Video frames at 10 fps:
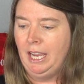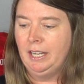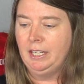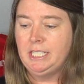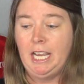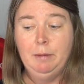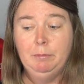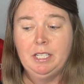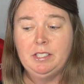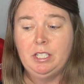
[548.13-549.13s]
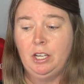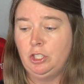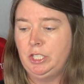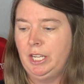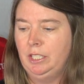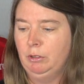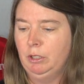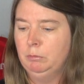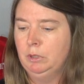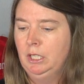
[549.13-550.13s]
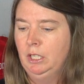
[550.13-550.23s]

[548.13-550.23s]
add a timeless touch to any room.